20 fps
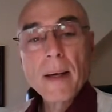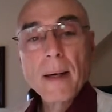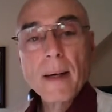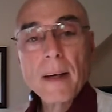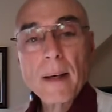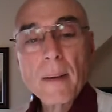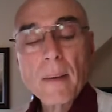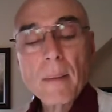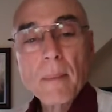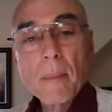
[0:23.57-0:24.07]

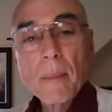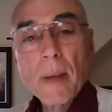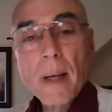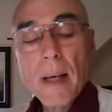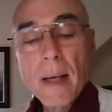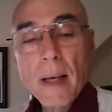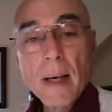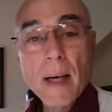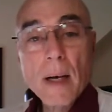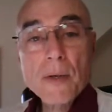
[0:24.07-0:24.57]
And
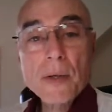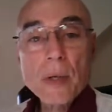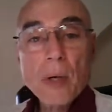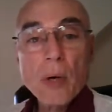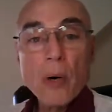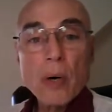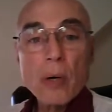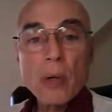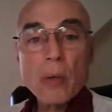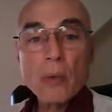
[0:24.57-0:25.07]
as
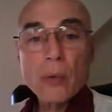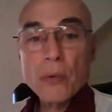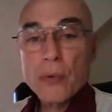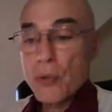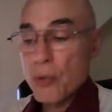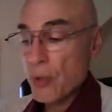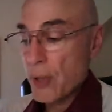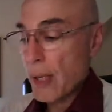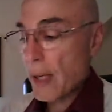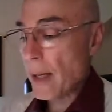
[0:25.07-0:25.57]
the article
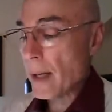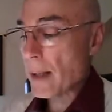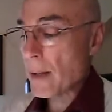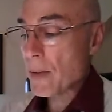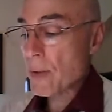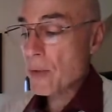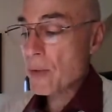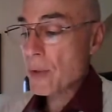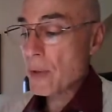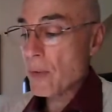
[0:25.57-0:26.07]

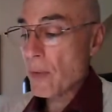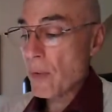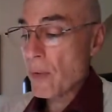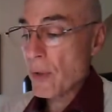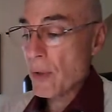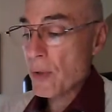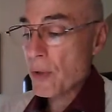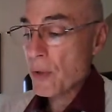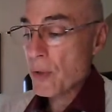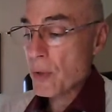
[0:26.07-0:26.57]
says,
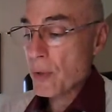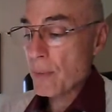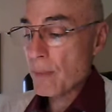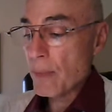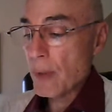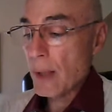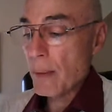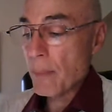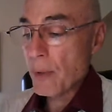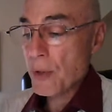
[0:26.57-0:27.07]
this
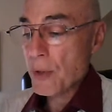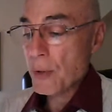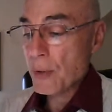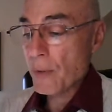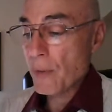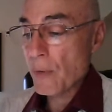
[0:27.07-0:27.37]
Mr.